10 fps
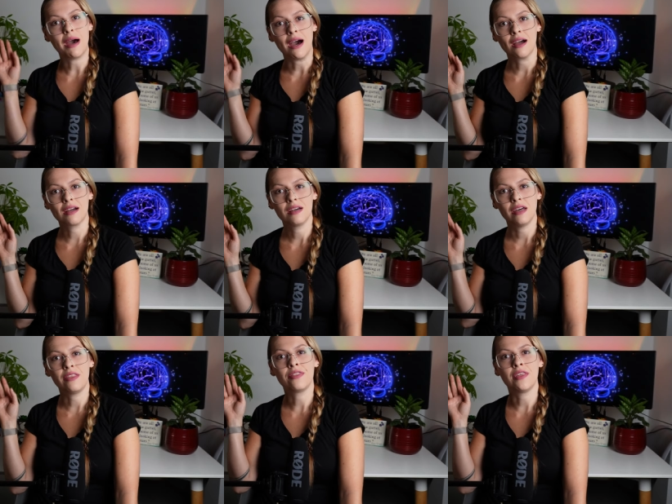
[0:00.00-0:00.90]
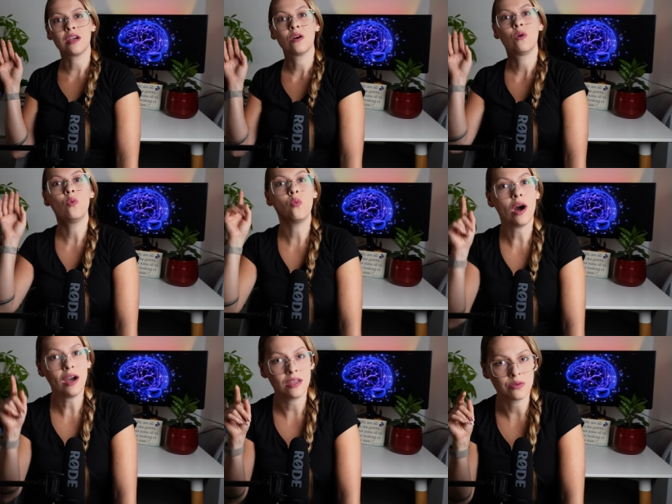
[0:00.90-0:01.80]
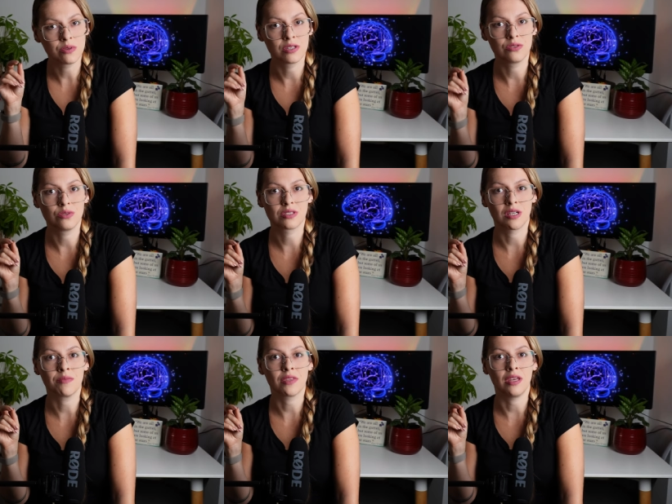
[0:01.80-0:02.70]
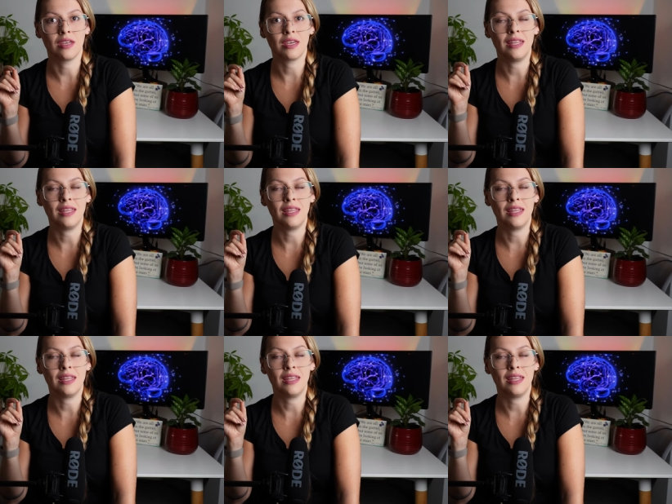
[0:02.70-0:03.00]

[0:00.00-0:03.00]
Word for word: back and think why you want to do something.